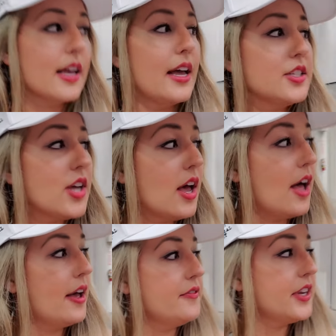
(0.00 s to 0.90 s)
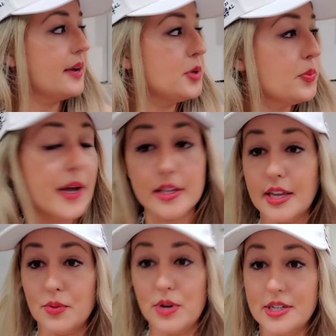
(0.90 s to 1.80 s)
I saw a VW bug
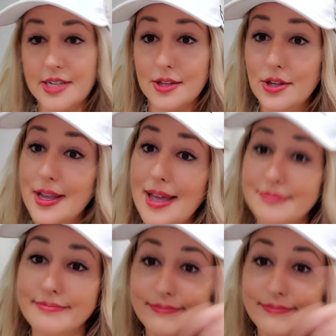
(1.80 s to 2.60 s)
that I want to take a look at.